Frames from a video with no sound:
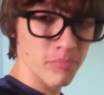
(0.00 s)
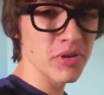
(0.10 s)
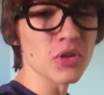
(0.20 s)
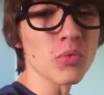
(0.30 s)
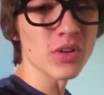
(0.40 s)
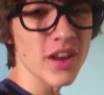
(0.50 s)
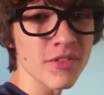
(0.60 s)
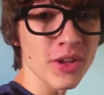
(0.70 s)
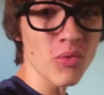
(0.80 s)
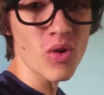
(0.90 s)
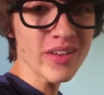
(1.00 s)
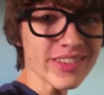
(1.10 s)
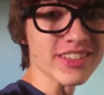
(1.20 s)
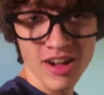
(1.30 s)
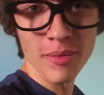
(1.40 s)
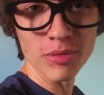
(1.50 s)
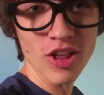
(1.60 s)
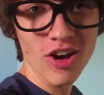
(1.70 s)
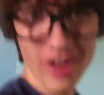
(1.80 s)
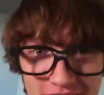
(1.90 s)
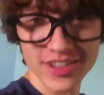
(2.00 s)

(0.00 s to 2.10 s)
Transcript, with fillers: Build whatever you want. A block.